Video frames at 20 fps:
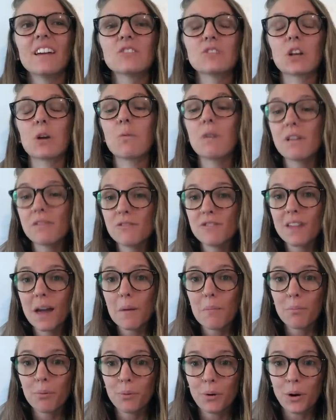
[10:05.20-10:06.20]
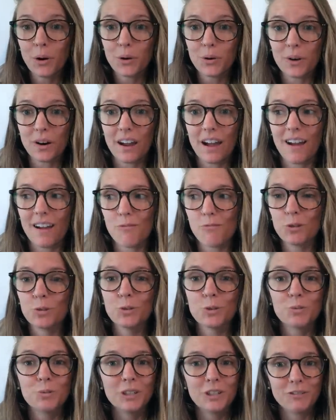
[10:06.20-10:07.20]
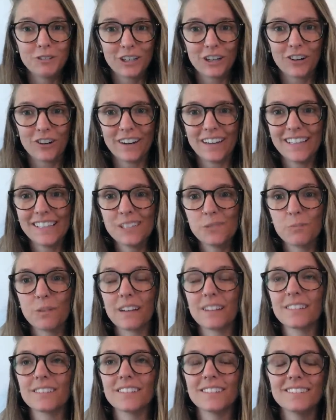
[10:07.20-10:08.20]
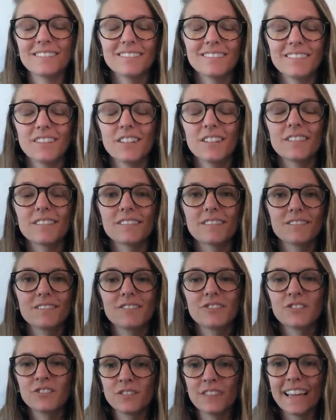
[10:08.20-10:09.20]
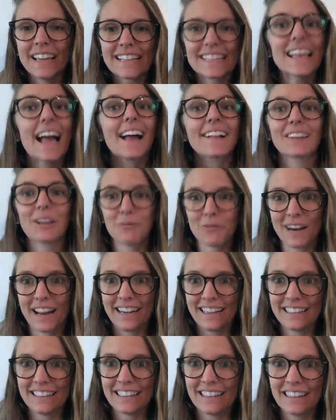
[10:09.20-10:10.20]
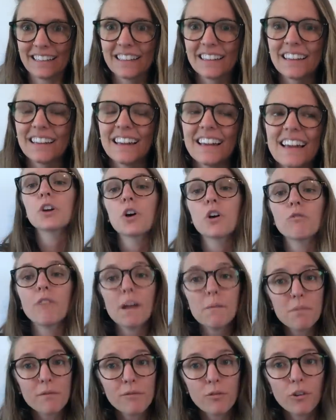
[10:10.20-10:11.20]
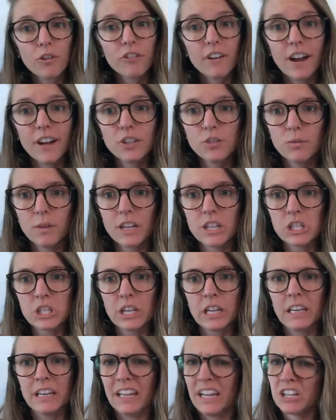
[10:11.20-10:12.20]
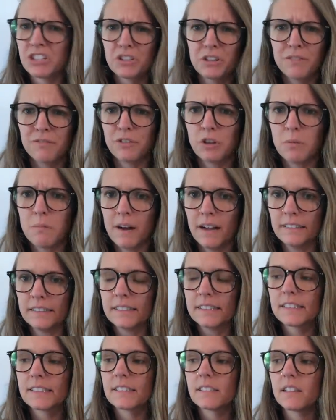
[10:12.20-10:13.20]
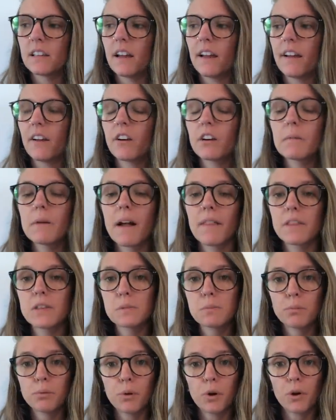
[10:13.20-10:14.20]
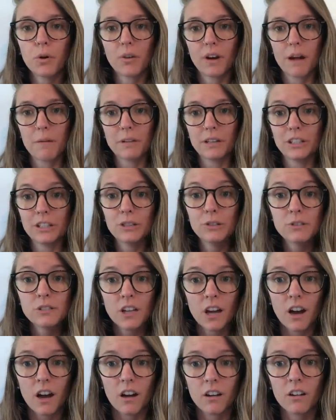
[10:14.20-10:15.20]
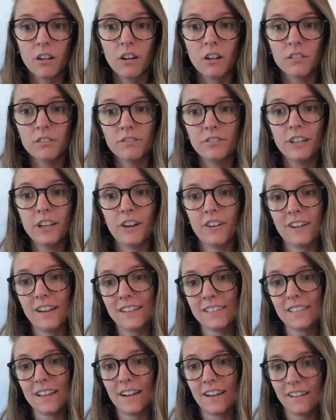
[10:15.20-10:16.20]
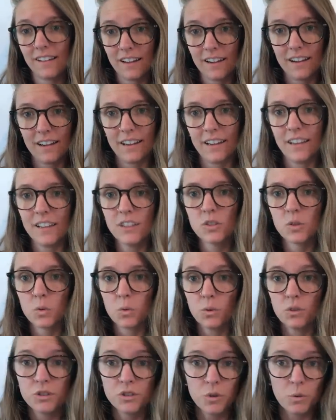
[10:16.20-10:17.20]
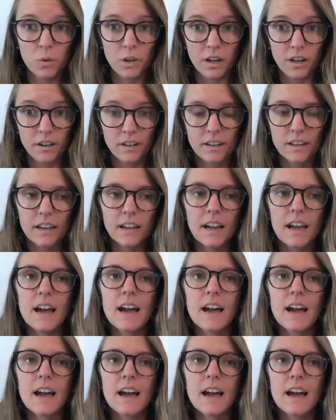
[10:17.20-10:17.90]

so I went through that program, which was pretty rigorous, but exactly what I needed. So right before graduation, actually a few months, I heard about this program in Utah called VRSII, School to Work,